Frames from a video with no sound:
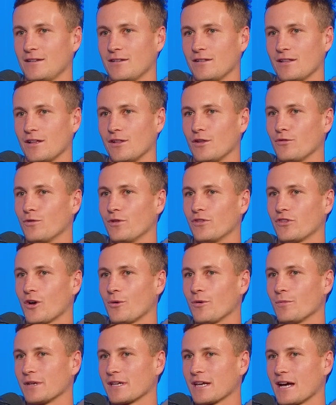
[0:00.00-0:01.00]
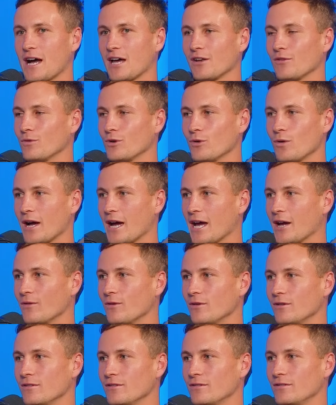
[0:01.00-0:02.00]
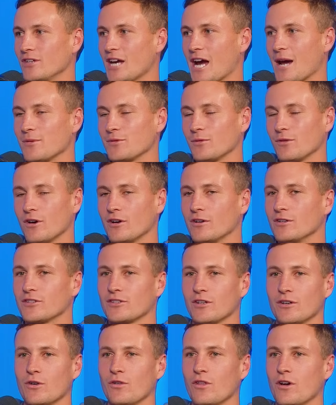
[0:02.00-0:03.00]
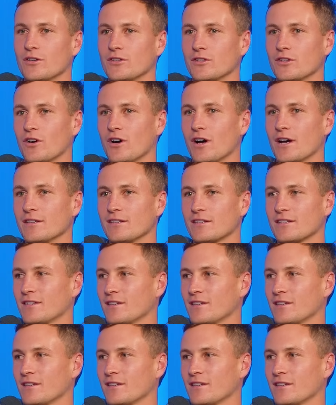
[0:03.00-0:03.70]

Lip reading: I live with Tommy McCartan, Will Hayward, James Rose. So all those guys,